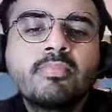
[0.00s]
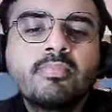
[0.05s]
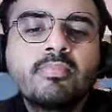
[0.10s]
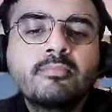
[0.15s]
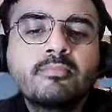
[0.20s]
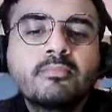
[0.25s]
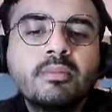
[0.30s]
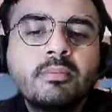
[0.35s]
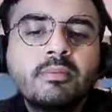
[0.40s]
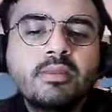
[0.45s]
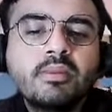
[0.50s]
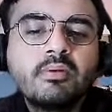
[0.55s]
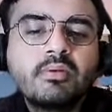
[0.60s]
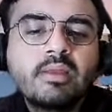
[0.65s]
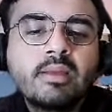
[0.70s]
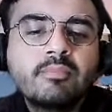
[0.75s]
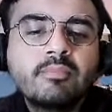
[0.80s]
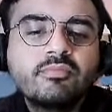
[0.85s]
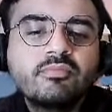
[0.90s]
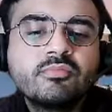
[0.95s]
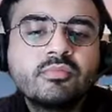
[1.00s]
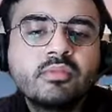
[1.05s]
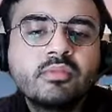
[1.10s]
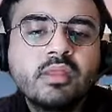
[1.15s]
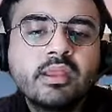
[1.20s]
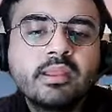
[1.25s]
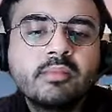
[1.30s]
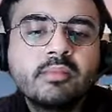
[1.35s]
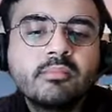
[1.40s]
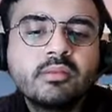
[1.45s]
maybe now
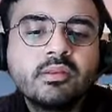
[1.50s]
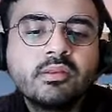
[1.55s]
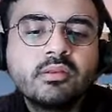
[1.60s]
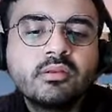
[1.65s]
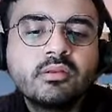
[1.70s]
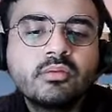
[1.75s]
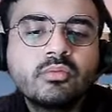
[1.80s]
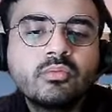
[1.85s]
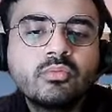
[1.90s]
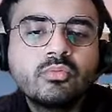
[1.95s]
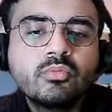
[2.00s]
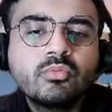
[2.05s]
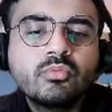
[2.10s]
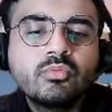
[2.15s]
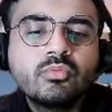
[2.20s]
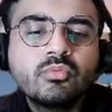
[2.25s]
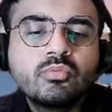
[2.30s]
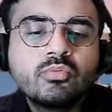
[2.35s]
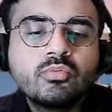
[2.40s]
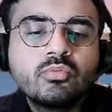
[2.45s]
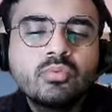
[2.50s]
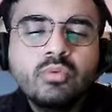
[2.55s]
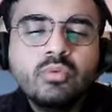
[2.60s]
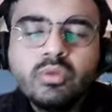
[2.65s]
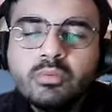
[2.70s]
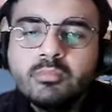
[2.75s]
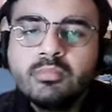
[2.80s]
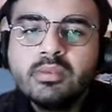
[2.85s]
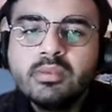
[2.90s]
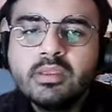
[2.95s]
I can play
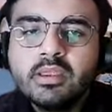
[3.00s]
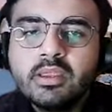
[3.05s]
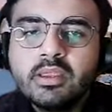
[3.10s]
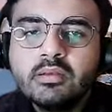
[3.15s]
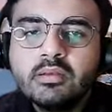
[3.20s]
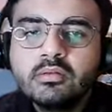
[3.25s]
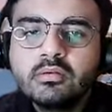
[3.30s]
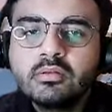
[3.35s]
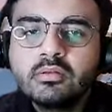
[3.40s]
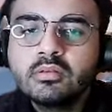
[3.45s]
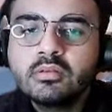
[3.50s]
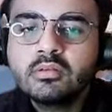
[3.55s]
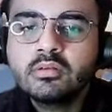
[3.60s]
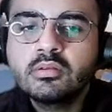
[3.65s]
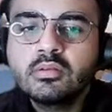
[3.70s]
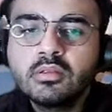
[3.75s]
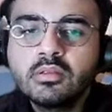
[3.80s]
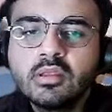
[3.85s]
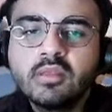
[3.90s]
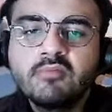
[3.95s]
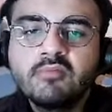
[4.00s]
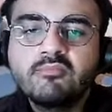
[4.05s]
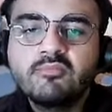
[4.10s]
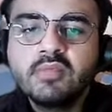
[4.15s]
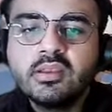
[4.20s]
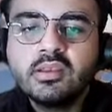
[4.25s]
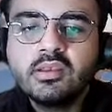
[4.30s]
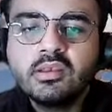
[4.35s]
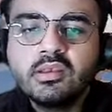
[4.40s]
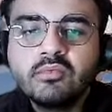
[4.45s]
queen b8. If
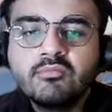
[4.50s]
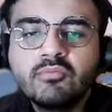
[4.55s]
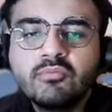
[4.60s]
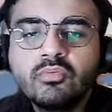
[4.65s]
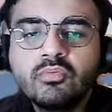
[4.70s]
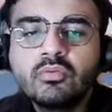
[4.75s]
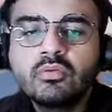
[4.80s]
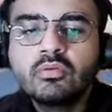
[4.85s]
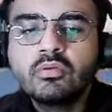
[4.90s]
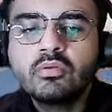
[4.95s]
knight d4,